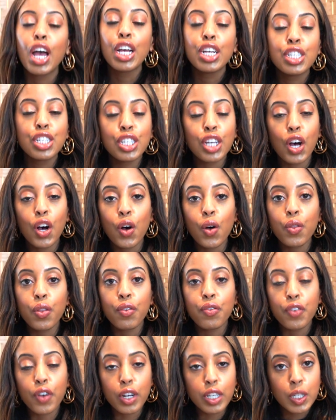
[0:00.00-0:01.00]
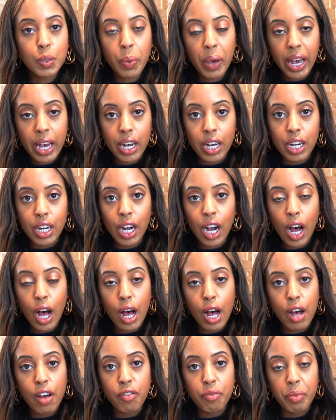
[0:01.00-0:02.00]
So the first pair
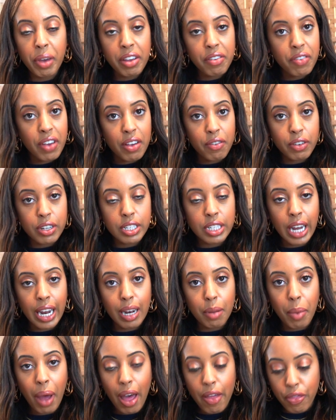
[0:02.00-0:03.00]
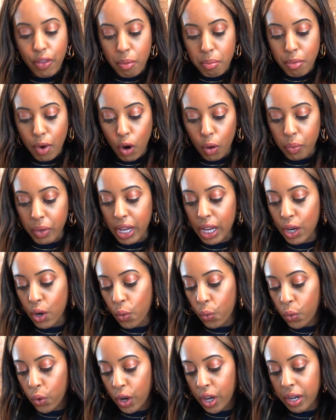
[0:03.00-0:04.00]
of my favorite denim at the moment
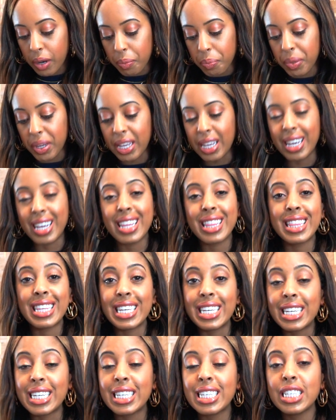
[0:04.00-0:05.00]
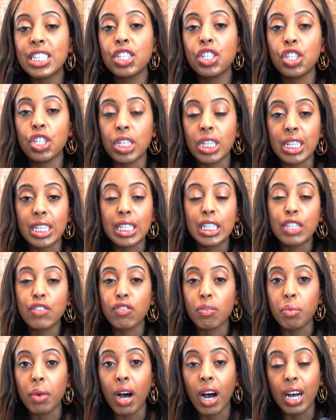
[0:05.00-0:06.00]
would be these jeans
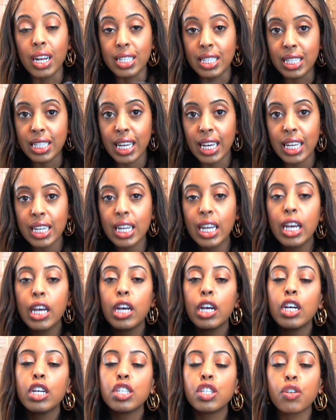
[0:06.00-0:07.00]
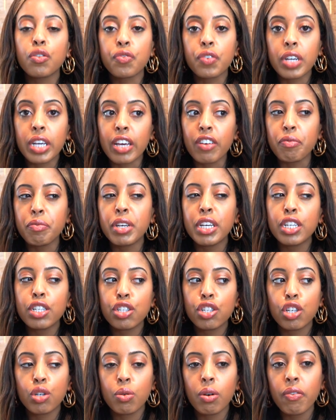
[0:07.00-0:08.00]
from Hudson. So forgive me,
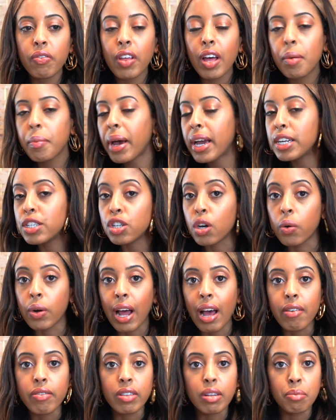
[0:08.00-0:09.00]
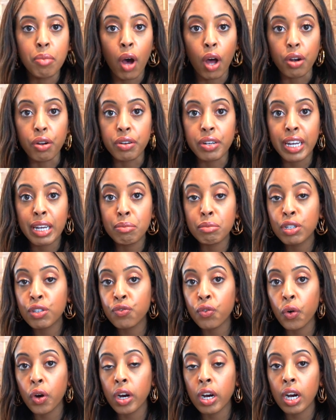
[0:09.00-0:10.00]
2 of them I don't have the model names
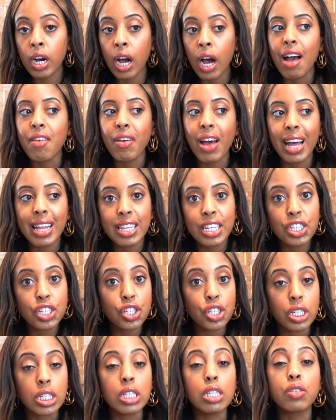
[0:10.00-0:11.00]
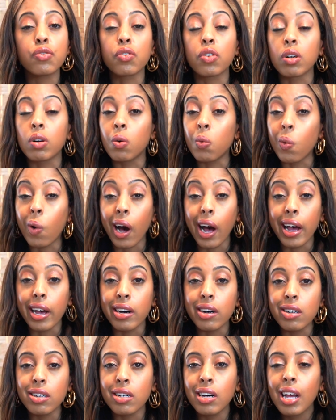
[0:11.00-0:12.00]
for. I've had these jeans for a
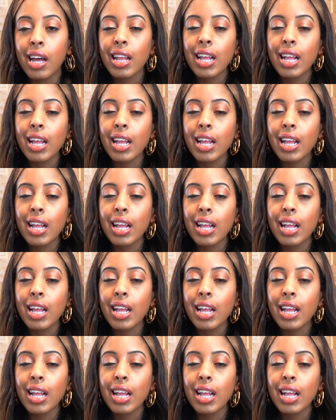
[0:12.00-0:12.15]
while.